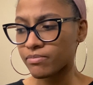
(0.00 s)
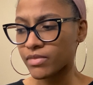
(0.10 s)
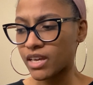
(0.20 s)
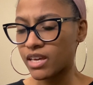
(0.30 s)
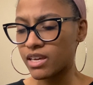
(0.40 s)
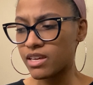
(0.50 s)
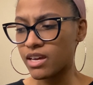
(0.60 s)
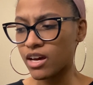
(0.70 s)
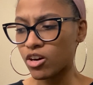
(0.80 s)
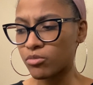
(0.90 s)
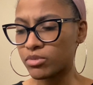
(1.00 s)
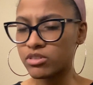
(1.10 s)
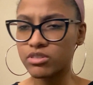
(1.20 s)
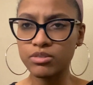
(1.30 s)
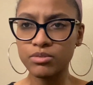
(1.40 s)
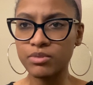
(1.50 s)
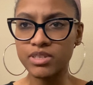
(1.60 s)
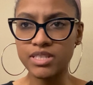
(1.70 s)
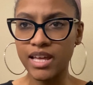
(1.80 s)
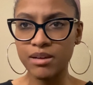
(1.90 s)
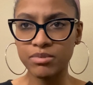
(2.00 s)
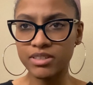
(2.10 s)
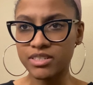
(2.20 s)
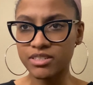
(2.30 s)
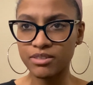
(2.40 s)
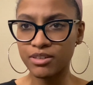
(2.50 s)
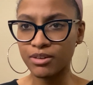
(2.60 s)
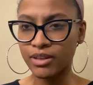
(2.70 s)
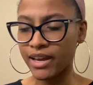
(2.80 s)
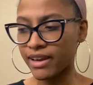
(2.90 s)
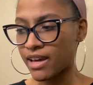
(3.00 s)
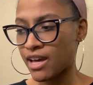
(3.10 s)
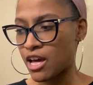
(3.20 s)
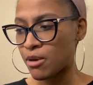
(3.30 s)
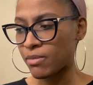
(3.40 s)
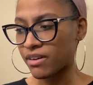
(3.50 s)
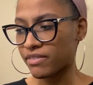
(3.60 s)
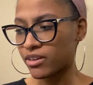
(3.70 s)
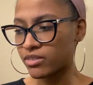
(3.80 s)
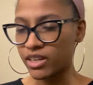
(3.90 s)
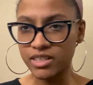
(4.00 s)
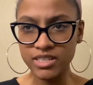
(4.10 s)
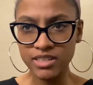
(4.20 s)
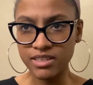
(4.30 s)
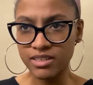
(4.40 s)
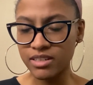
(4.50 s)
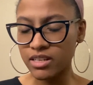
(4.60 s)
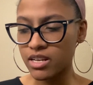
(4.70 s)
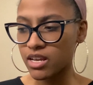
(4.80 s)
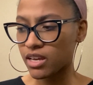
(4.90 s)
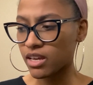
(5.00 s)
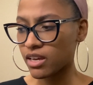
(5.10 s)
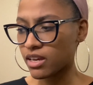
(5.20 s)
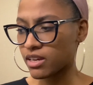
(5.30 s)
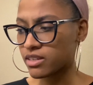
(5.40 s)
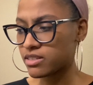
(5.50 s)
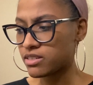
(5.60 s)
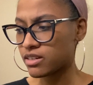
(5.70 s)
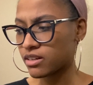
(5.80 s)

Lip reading: he helped to establish, like, my foundation and,